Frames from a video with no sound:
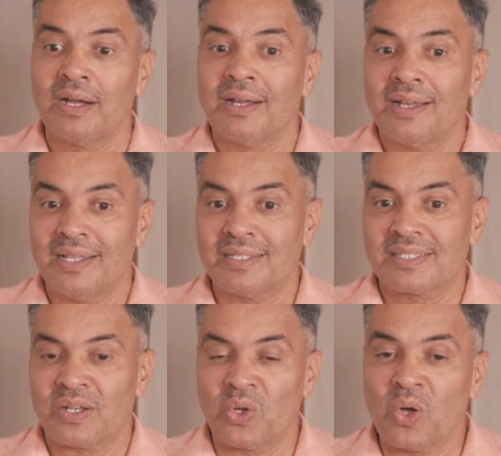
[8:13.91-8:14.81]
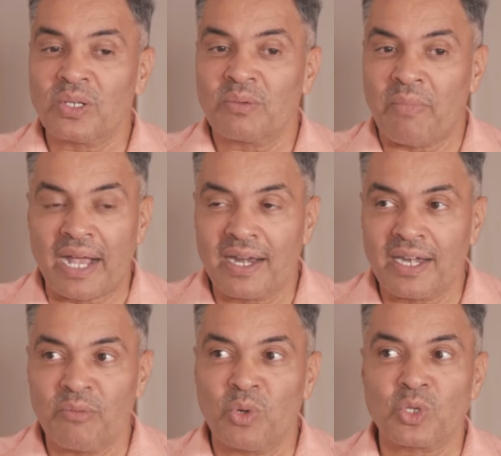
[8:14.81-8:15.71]
it's not marketing
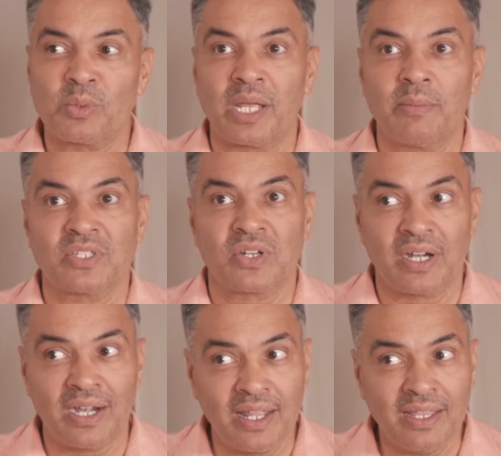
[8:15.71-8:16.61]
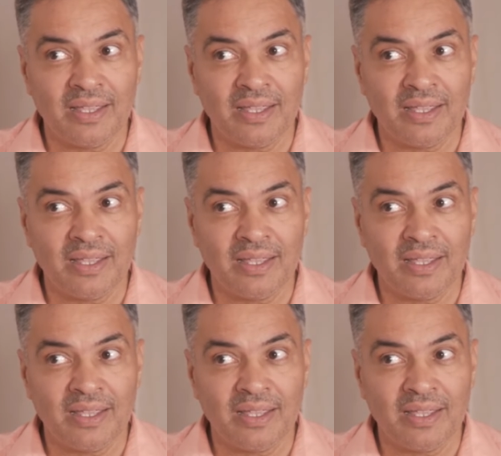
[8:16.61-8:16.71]
most of the time, it's trading.